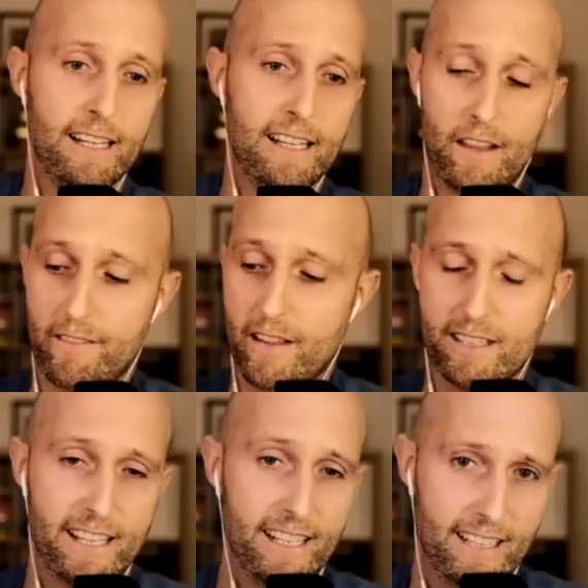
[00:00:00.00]
and, and
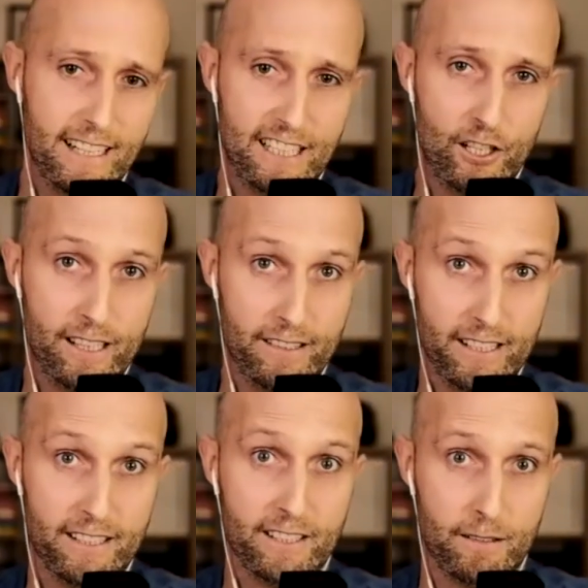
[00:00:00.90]
that's that's actually how
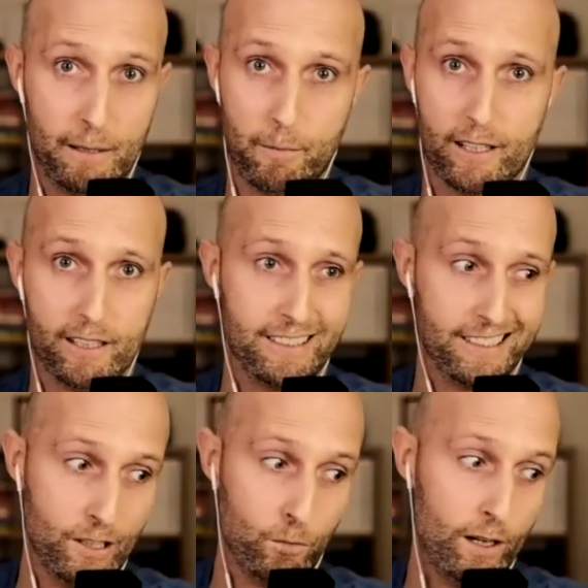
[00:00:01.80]
this is like marcus is
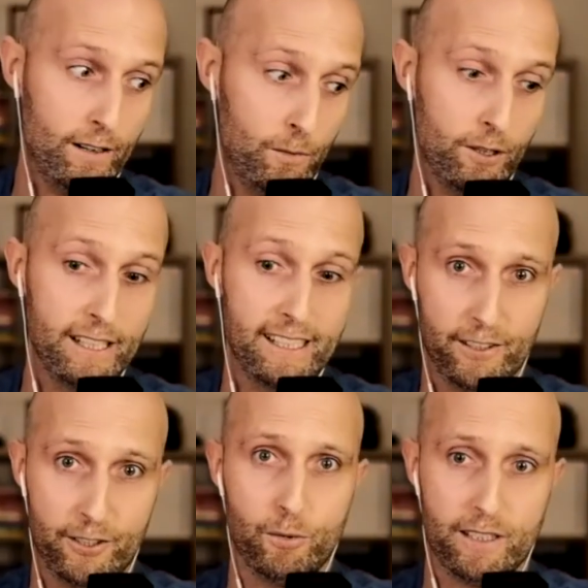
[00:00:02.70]
where we're leading
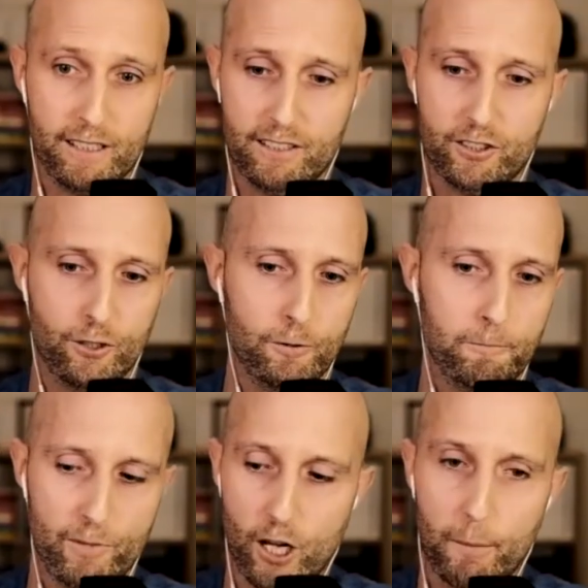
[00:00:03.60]
to with this so
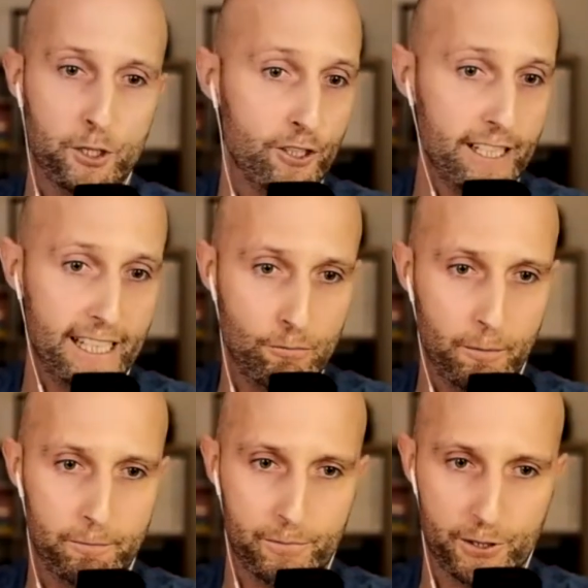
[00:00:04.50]
the opportunity came
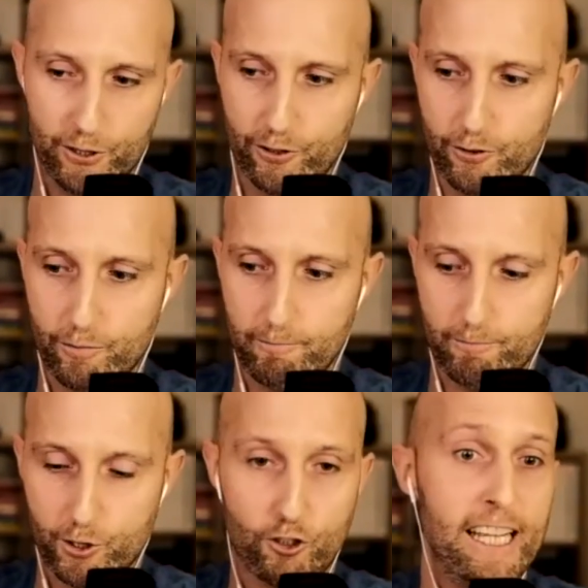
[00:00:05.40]
up to
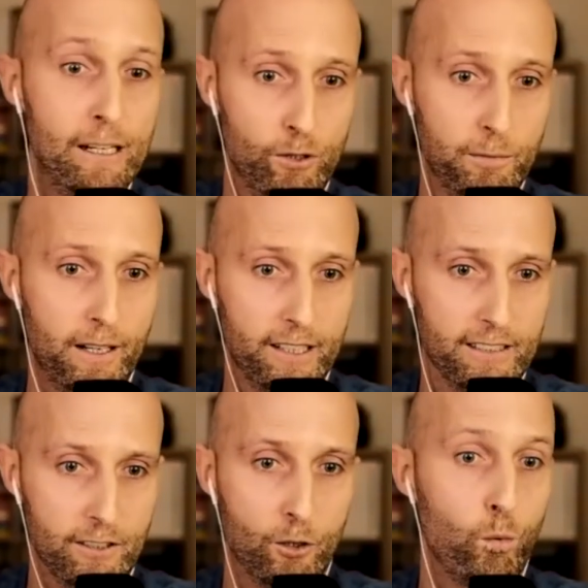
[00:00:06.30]
train with
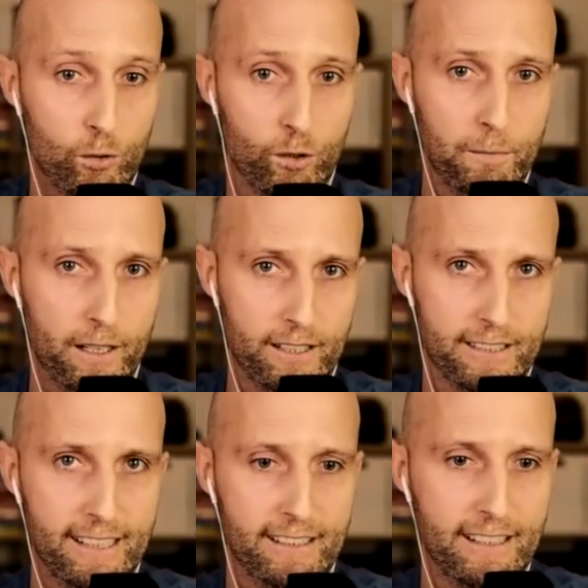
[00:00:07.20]
marcus or work with marcus
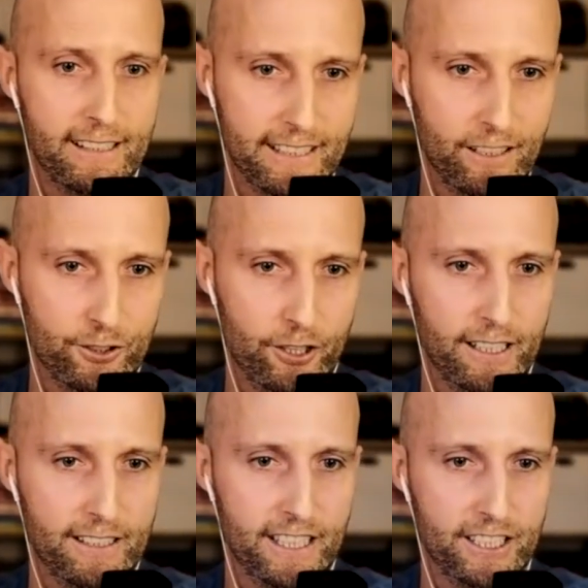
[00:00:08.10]
in a, in a sales
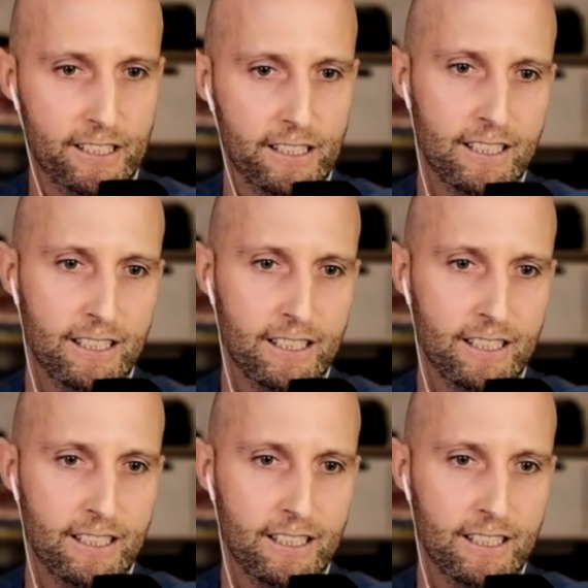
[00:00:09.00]
organization